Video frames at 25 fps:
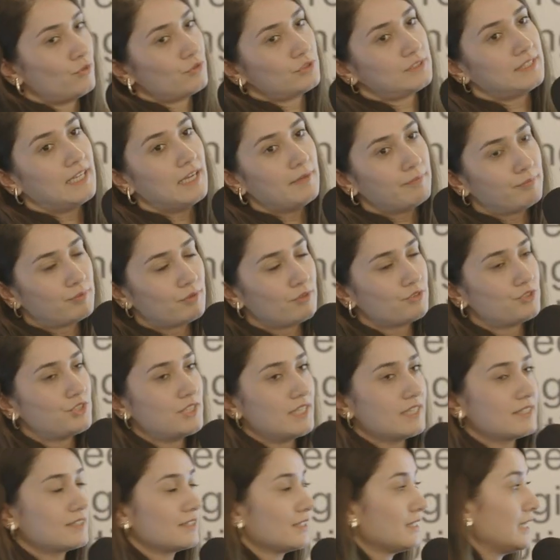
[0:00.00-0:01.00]
side
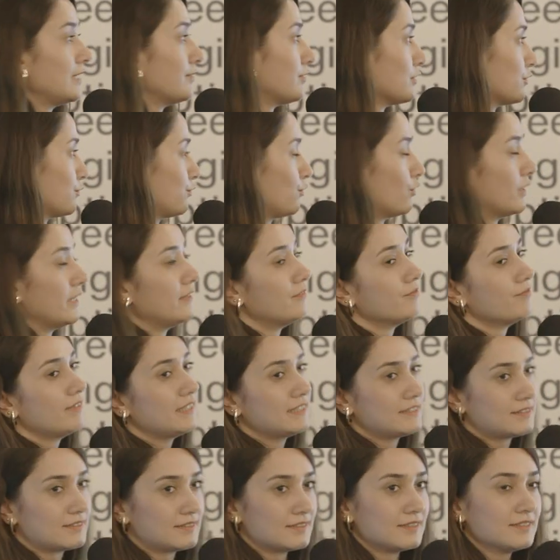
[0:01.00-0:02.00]
projects, even for
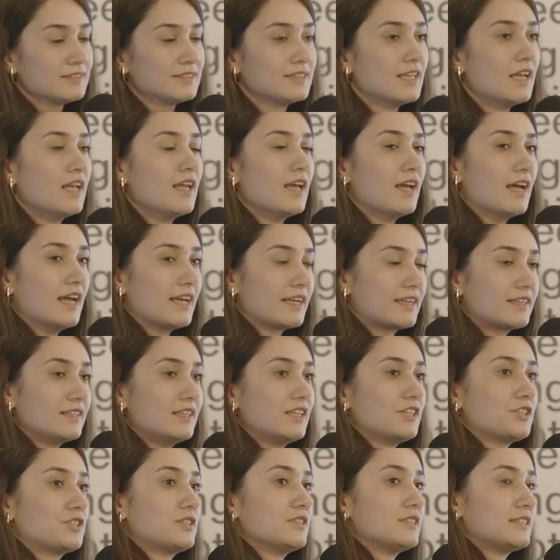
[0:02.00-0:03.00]
investors. I
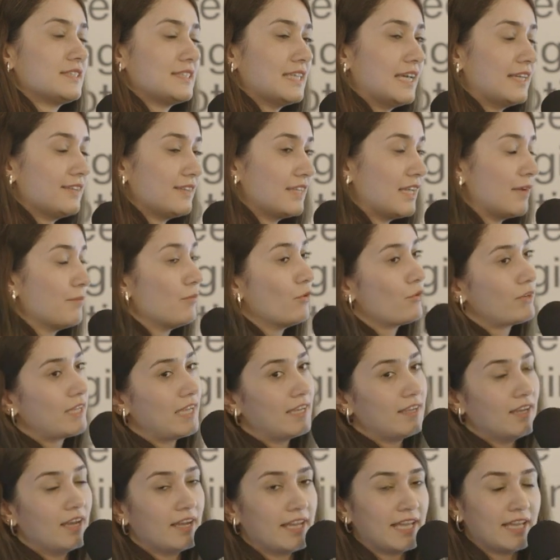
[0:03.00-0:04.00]
can actually send them,
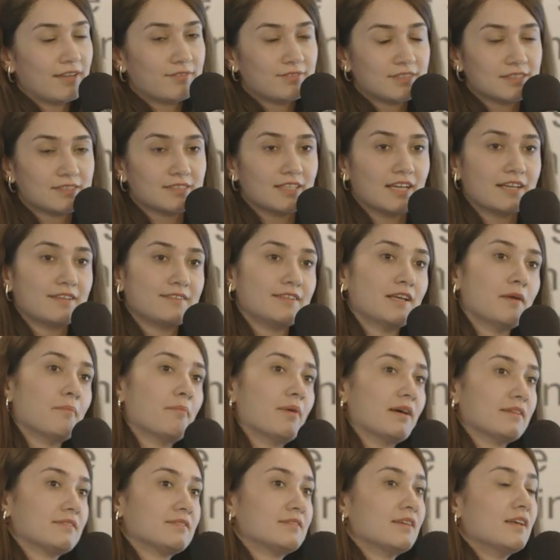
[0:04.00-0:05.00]
okay, I have this idea,
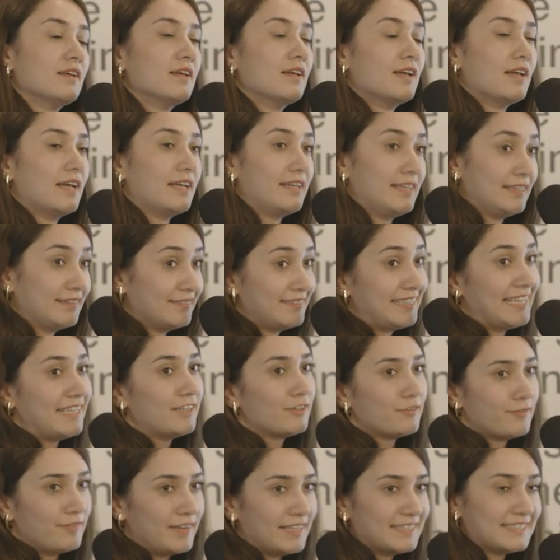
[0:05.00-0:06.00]
but in
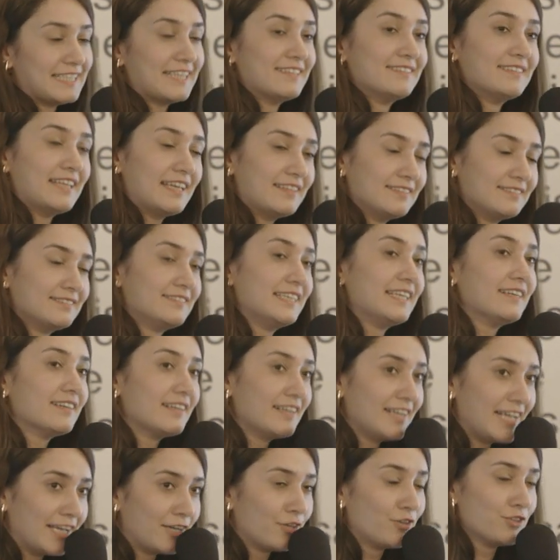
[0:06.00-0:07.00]
their ways and in
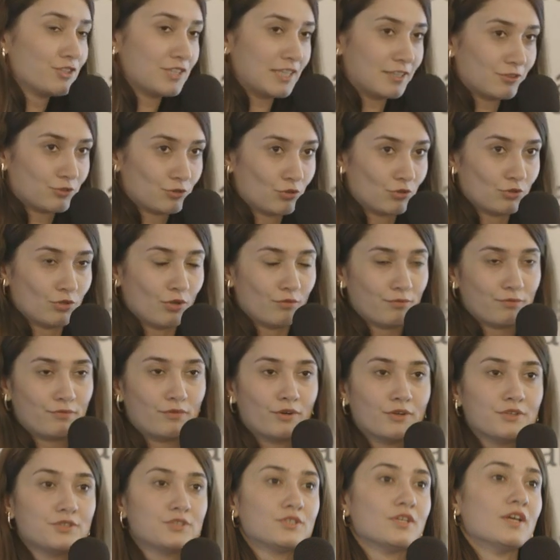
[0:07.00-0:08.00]
their language and tone of
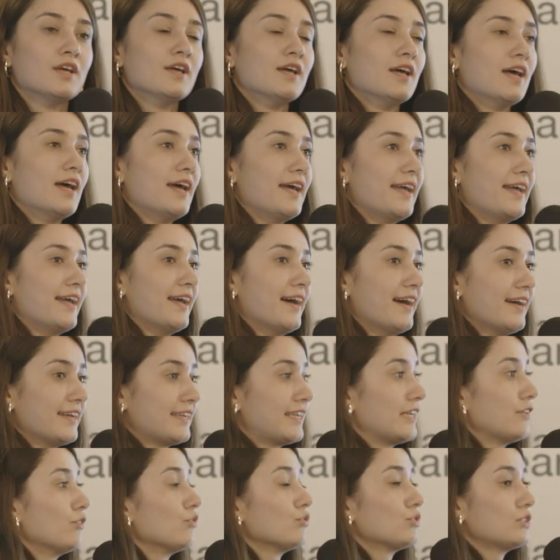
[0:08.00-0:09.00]
voice. I
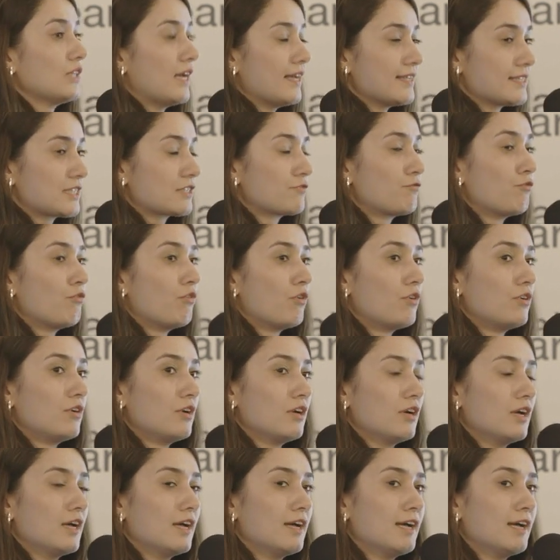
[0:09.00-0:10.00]
can also ask for